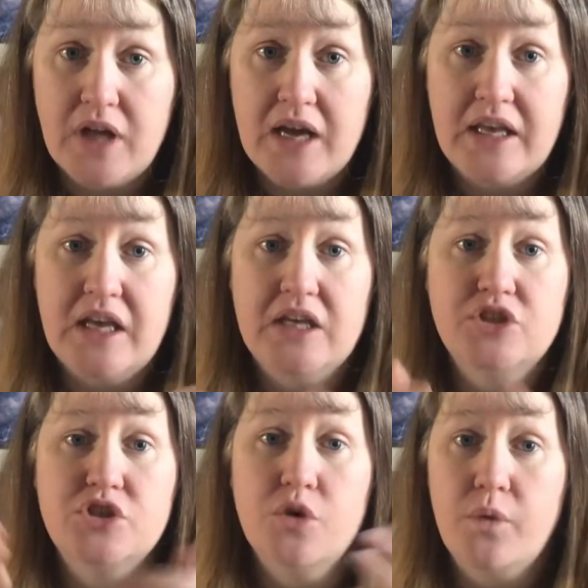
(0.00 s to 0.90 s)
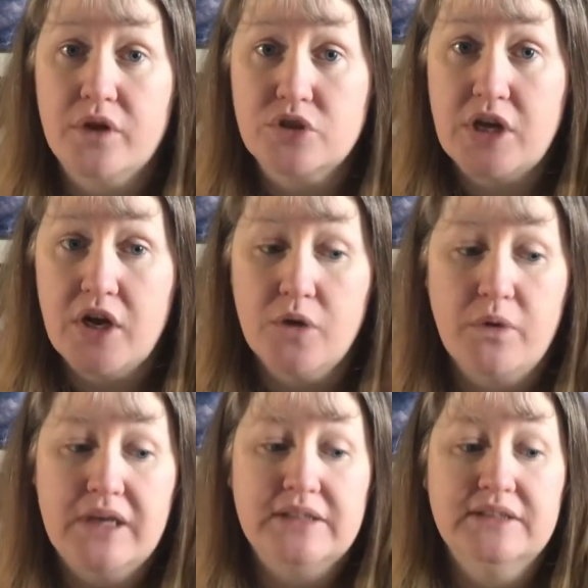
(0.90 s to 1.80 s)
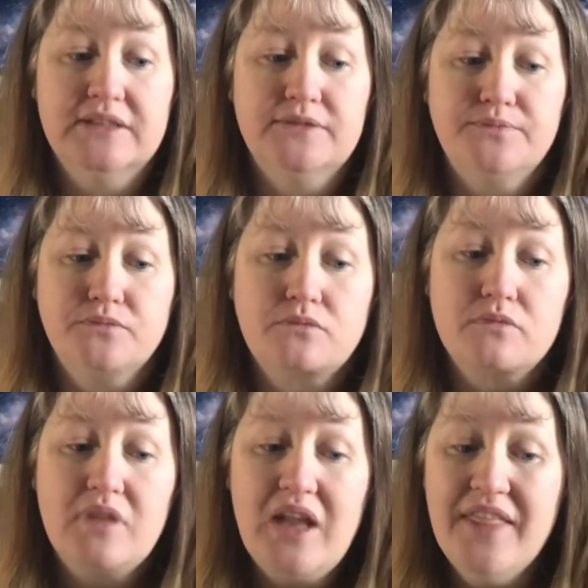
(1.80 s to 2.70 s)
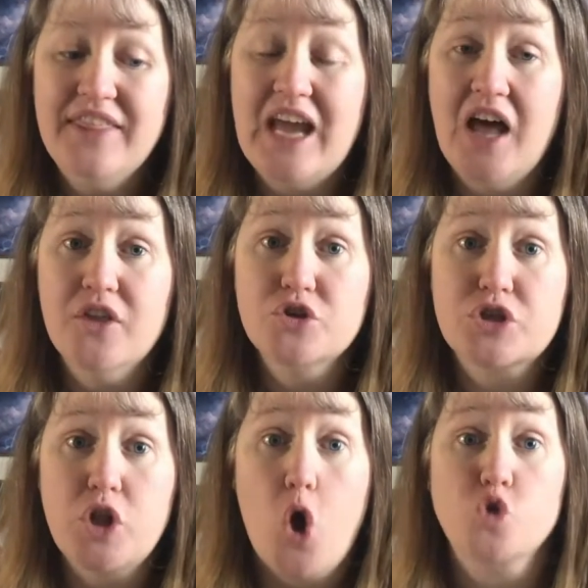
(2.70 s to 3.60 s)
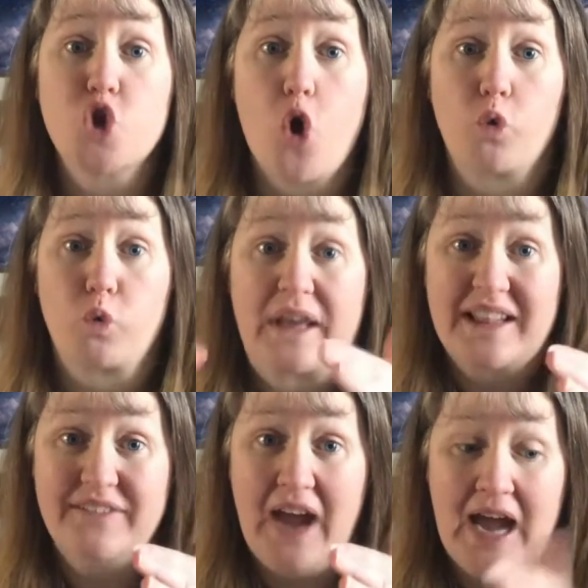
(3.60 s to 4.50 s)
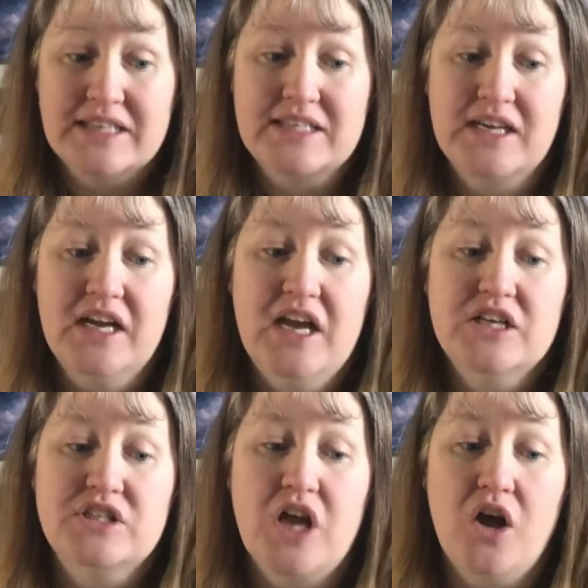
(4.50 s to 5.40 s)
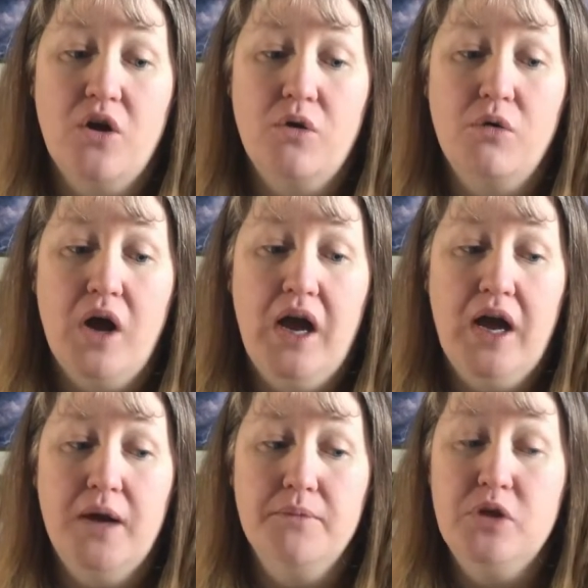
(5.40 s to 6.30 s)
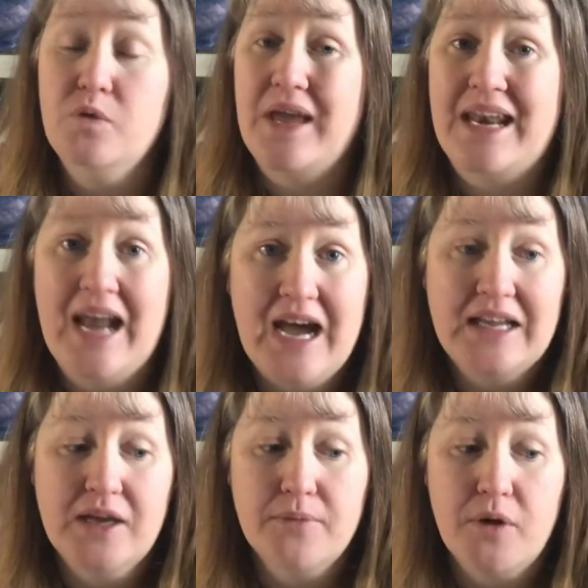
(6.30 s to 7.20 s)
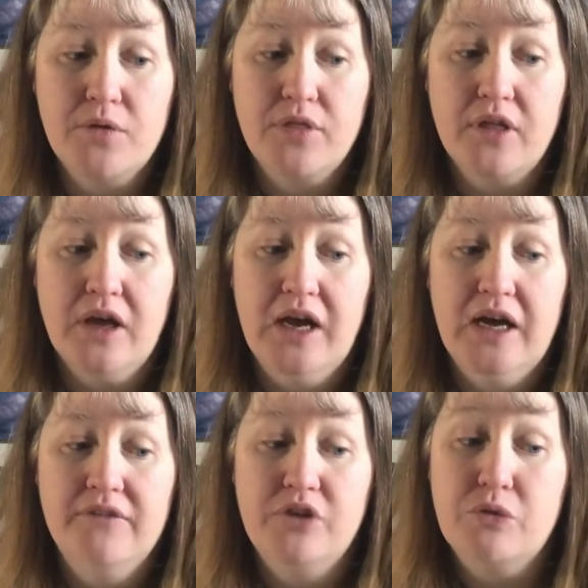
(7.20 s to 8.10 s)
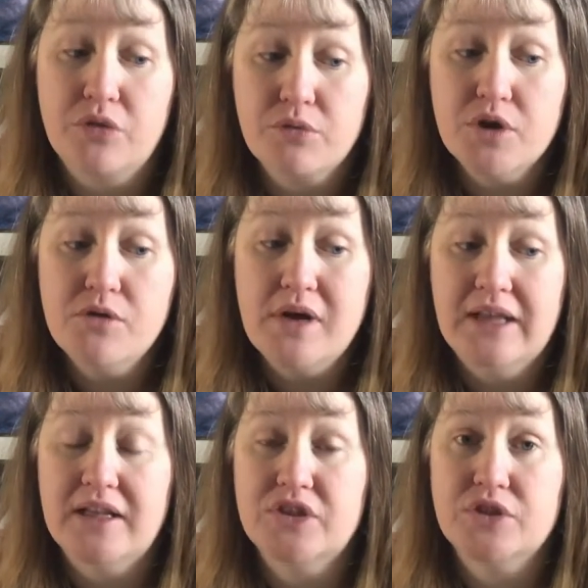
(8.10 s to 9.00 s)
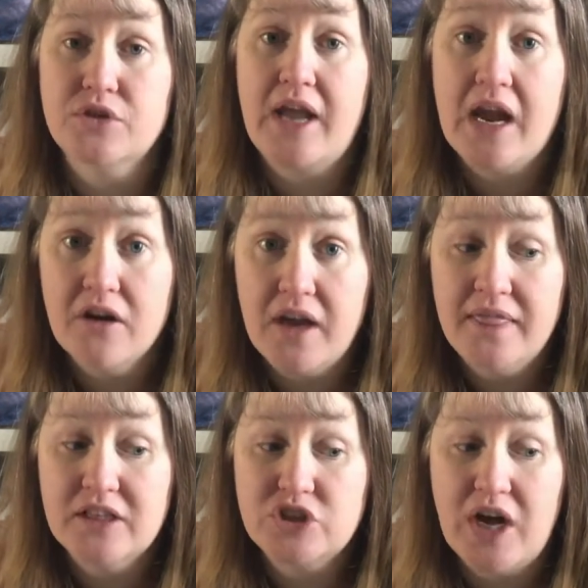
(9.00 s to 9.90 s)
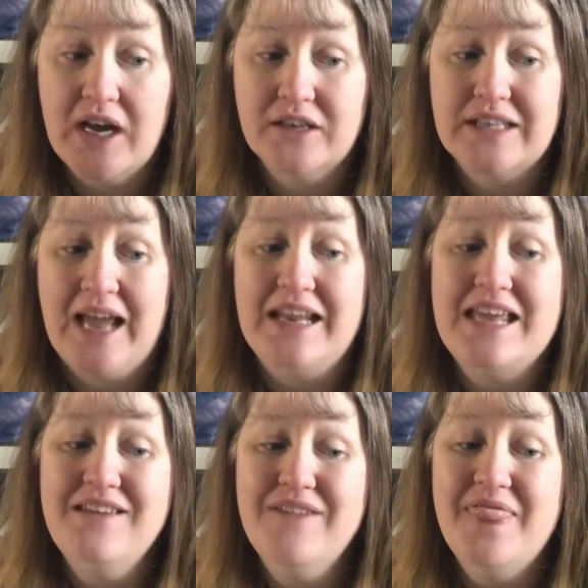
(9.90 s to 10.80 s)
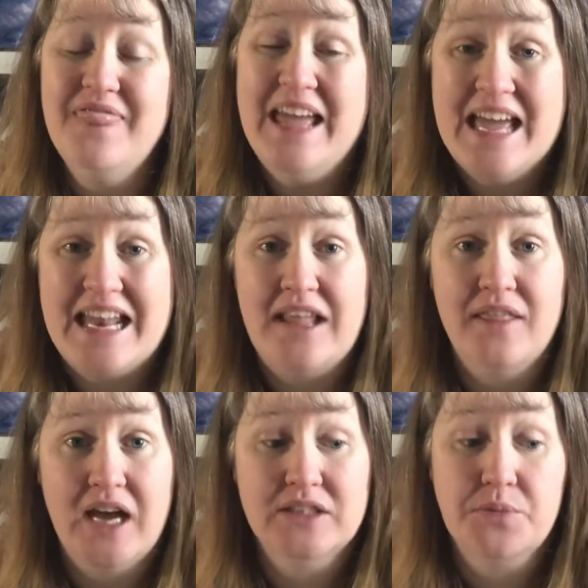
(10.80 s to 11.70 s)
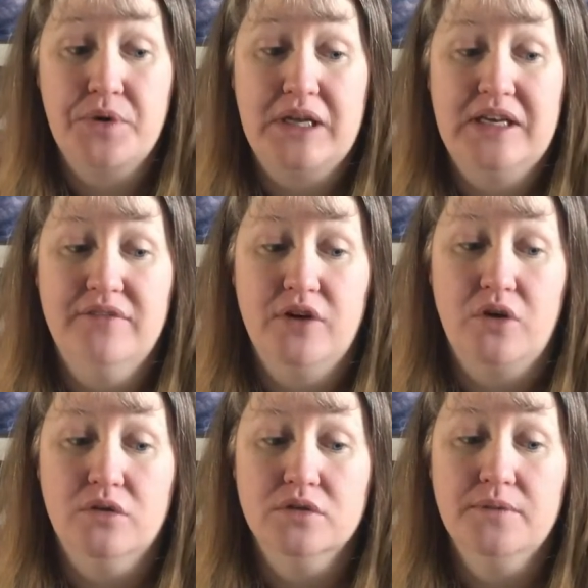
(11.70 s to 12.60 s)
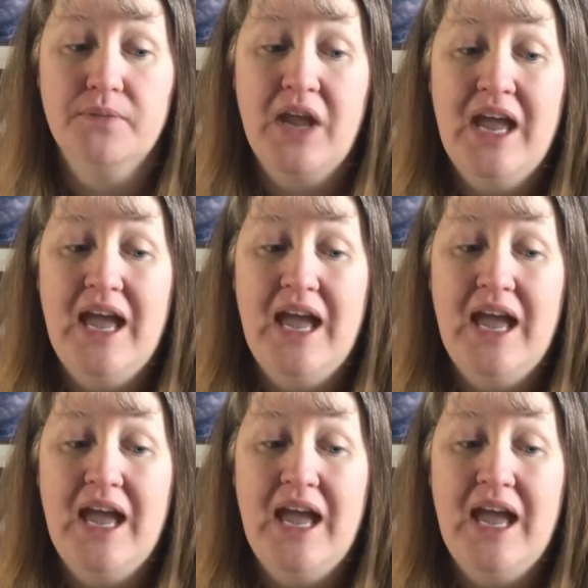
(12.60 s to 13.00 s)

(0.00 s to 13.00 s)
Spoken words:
for luggage, the wheelchair ones. The others close really fast. So you cannot get both of you through unless you're carrying the child, and even then, that's pretty difficult.